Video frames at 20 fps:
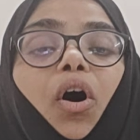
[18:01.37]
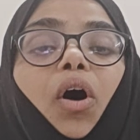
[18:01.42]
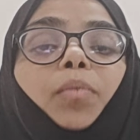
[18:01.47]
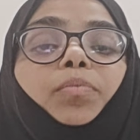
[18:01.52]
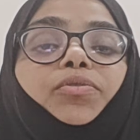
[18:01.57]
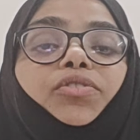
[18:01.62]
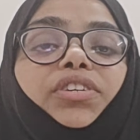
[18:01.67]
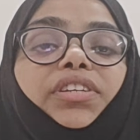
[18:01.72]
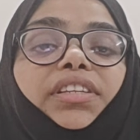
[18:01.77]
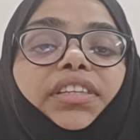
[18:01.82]

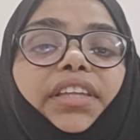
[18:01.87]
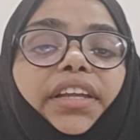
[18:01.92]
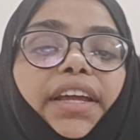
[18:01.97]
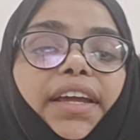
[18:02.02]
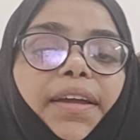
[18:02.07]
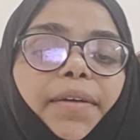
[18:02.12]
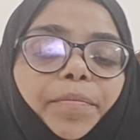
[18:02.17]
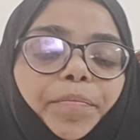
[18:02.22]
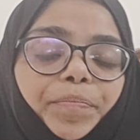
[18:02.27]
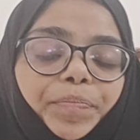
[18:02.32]
Option
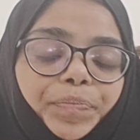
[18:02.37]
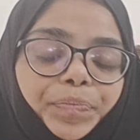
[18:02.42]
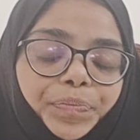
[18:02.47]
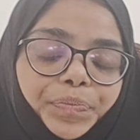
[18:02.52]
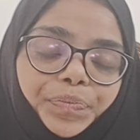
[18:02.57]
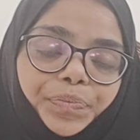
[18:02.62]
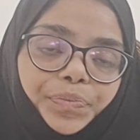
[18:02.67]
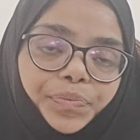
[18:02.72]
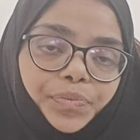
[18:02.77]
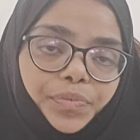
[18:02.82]
3.
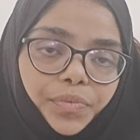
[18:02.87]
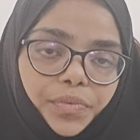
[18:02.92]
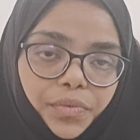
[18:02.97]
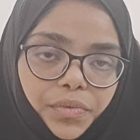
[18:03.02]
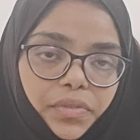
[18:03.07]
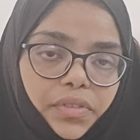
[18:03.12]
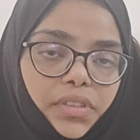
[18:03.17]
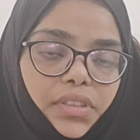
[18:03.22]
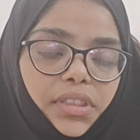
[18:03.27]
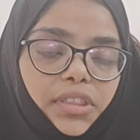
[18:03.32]

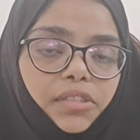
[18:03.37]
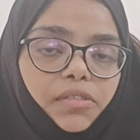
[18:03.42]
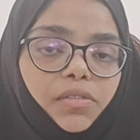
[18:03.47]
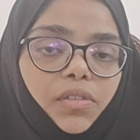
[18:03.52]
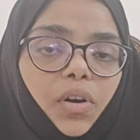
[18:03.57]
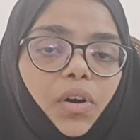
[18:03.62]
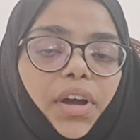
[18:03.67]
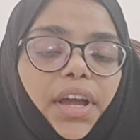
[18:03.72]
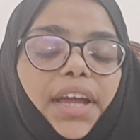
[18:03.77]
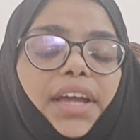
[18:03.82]

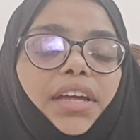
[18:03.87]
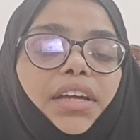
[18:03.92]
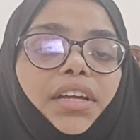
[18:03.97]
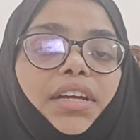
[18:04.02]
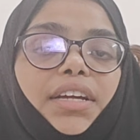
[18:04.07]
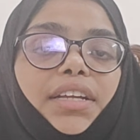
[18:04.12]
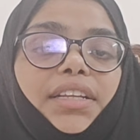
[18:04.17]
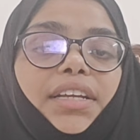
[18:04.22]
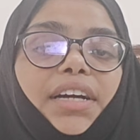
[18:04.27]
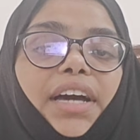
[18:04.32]
Okay,
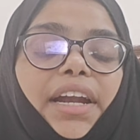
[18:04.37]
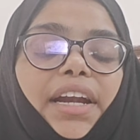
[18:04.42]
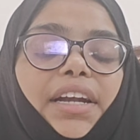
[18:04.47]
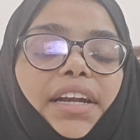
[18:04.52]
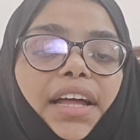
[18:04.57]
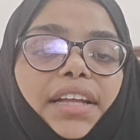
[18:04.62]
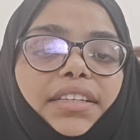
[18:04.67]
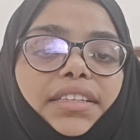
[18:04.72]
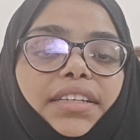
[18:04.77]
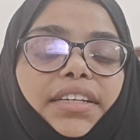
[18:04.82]
the
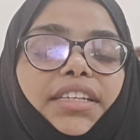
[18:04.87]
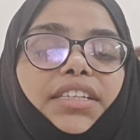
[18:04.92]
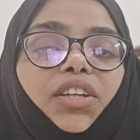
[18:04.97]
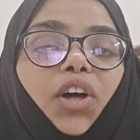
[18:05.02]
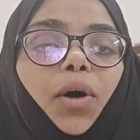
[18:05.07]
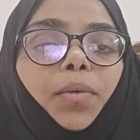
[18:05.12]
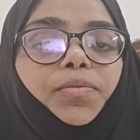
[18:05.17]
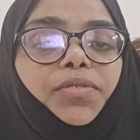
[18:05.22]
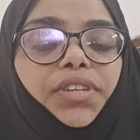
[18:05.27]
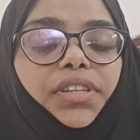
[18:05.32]
correct answer is
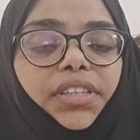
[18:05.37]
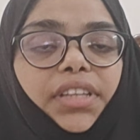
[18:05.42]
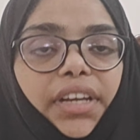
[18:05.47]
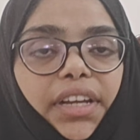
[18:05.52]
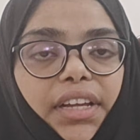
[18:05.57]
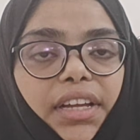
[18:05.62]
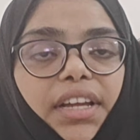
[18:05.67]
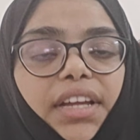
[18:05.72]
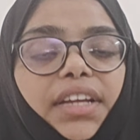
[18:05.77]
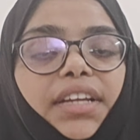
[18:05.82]
option
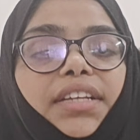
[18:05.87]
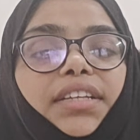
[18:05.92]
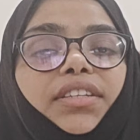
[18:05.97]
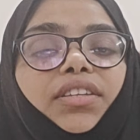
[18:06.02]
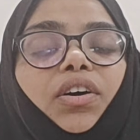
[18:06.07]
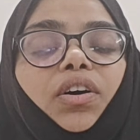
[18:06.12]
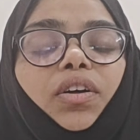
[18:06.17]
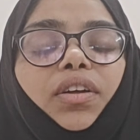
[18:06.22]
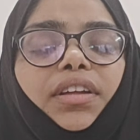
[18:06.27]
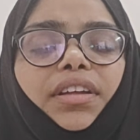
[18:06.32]
3.
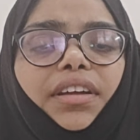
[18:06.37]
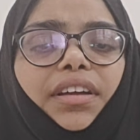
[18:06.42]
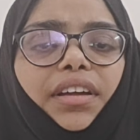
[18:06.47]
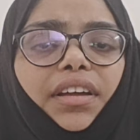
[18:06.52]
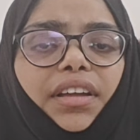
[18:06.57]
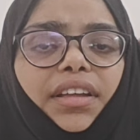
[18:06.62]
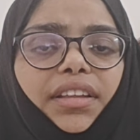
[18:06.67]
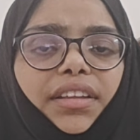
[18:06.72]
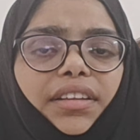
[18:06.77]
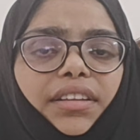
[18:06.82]
So
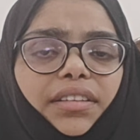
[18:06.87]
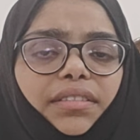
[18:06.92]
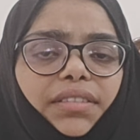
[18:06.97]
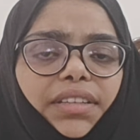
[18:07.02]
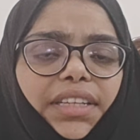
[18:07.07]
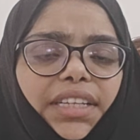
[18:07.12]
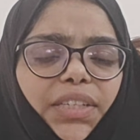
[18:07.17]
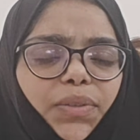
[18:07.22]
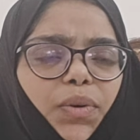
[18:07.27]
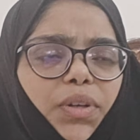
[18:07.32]

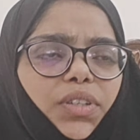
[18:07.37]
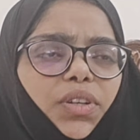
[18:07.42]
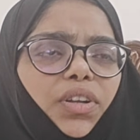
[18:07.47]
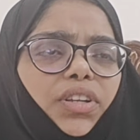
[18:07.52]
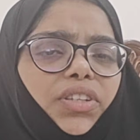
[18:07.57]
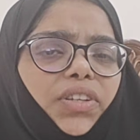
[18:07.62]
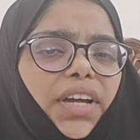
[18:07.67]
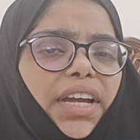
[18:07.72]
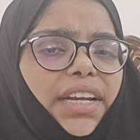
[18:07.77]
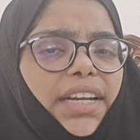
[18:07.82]
this was
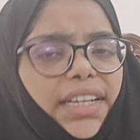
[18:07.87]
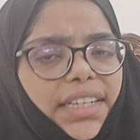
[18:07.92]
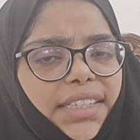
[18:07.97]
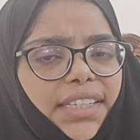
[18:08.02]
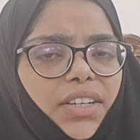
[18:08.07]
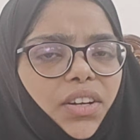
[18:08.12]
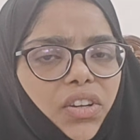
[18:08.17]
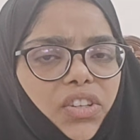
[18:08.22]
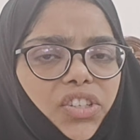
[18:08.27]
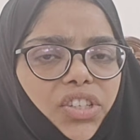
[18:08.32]
also an
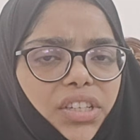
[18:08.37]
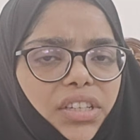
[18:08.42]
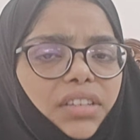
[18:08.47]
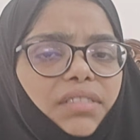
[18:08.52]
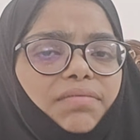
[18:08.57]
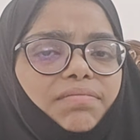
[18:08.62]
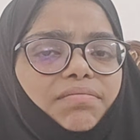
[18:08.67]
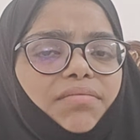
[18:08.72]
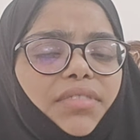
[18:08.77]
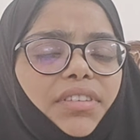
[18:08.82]
easy
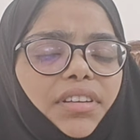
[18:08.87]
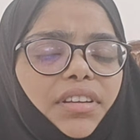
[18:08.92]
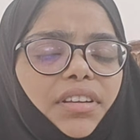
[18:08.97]
question.